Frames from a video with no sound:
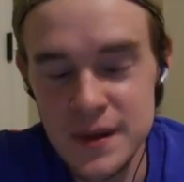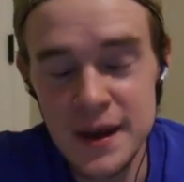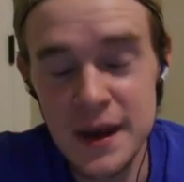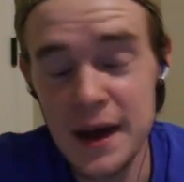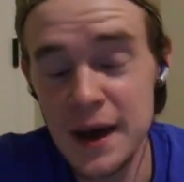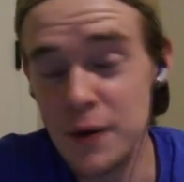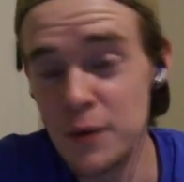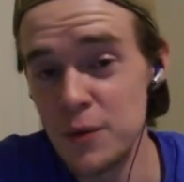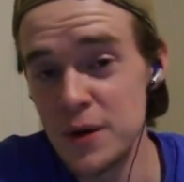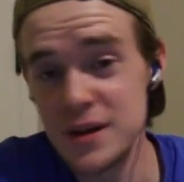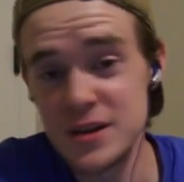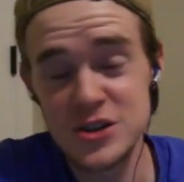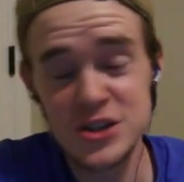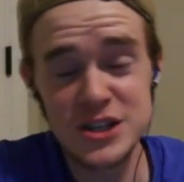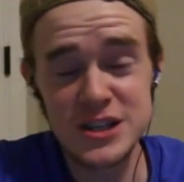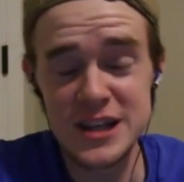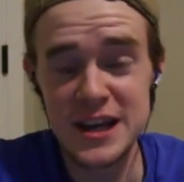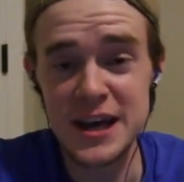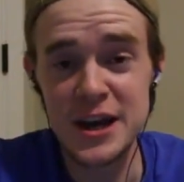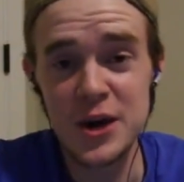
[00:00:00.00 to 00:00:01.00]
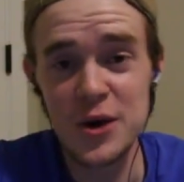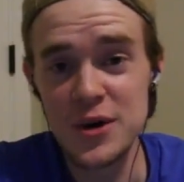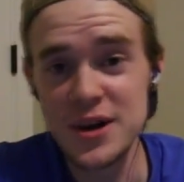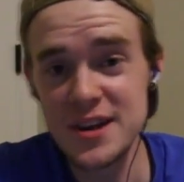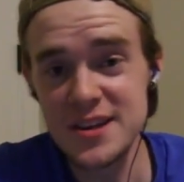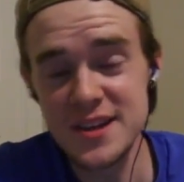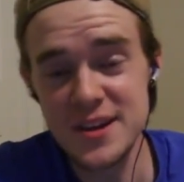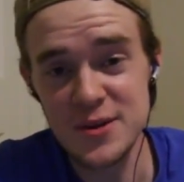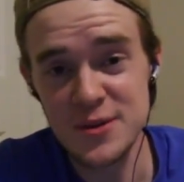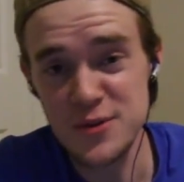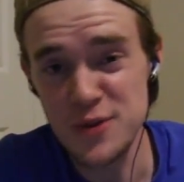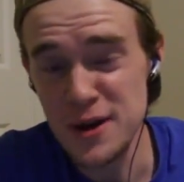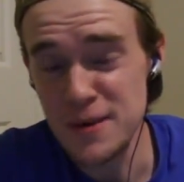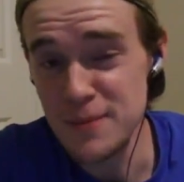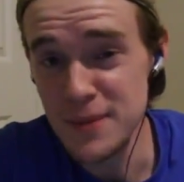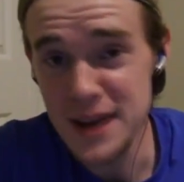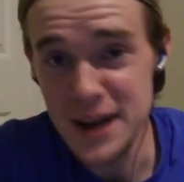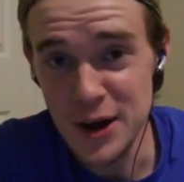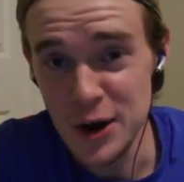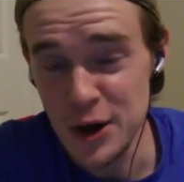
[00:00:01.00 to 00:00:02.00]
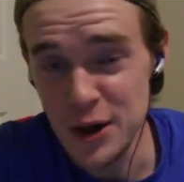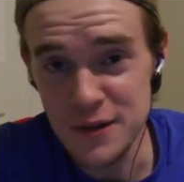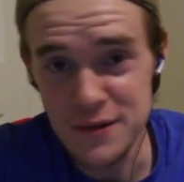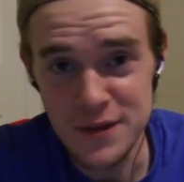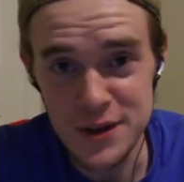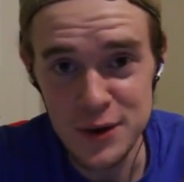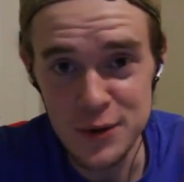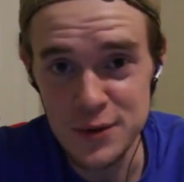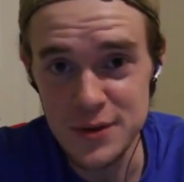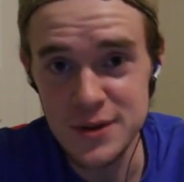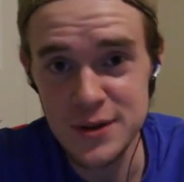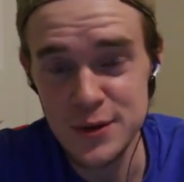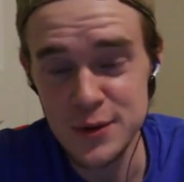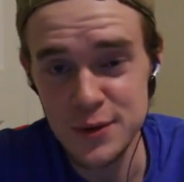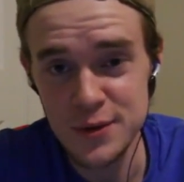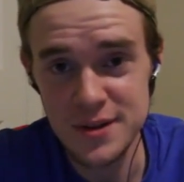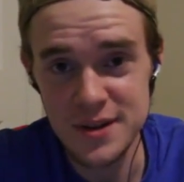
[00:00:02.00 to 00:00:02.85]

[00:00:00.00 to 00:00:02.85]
Yeah, well, just like Cody said, it was great meeting all of you too.